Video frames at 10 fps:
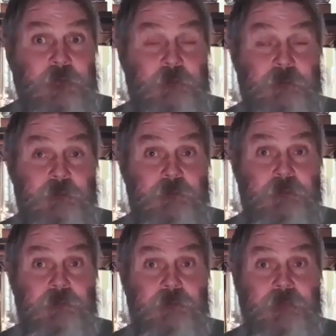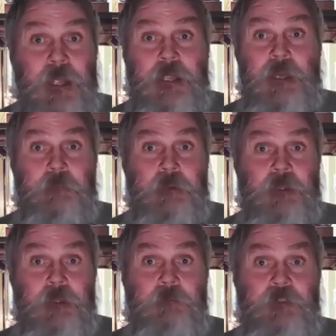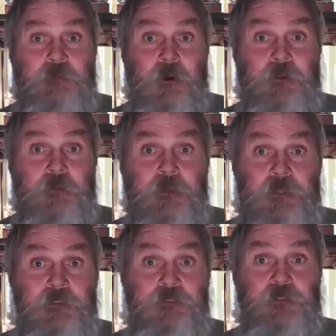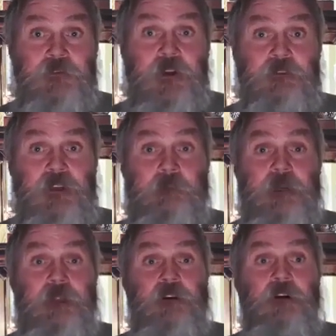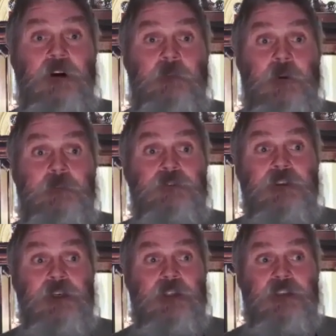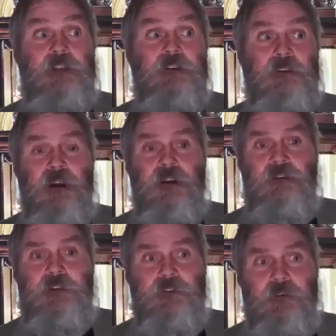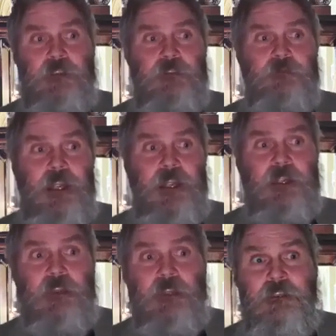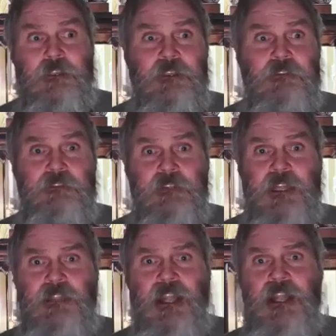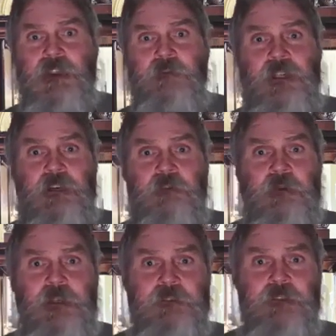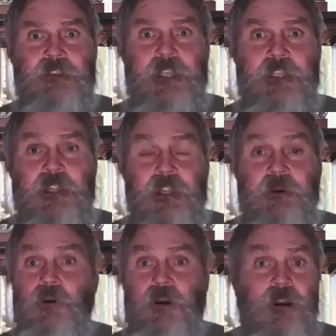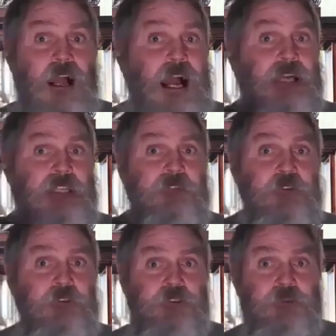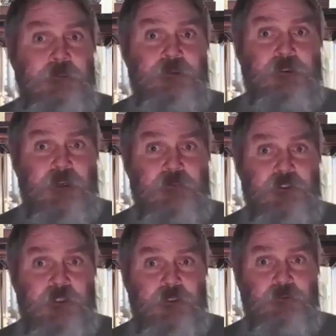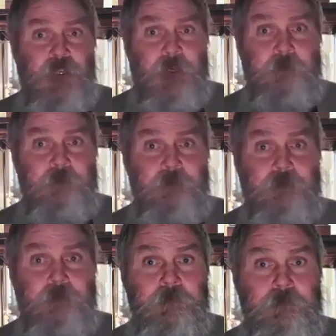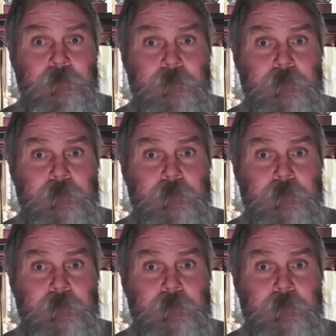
It's that simple. How did I become the smartest religious Jew of all time? Now, they're all probably sitting out there going, oh, he's crazy guy, this and that. Nah, we don't believe in that. Well, I give you the scripture every single time.